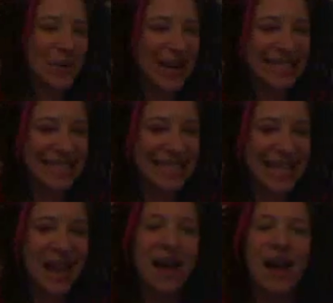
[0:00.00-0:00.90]
oriented.
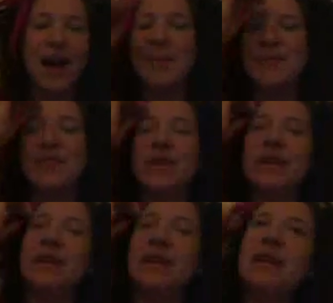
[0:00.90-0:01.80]
So
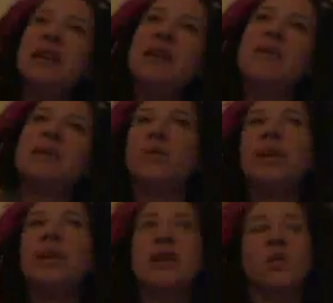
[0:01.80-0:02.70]
it was
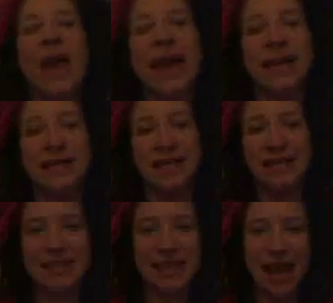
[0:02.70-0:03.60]
really great to
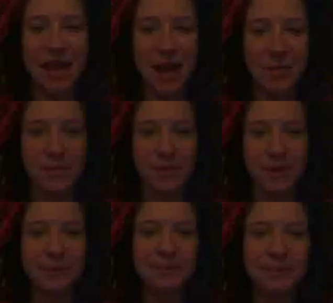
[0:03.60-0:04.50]
see that come
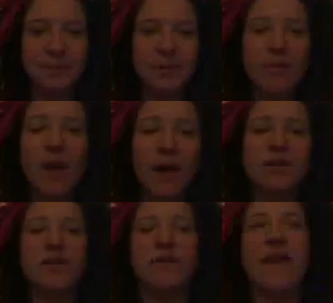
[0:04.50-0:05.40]
through.
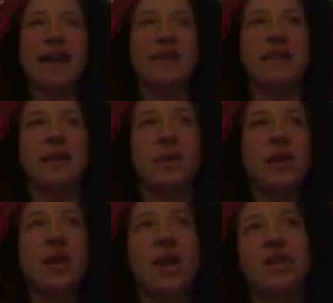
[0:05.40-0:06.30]
Also, the fact that there were
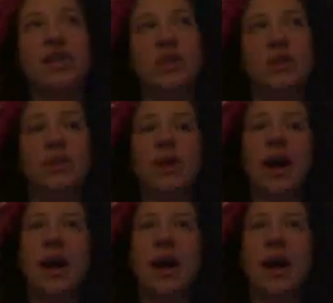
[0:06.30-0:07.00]
two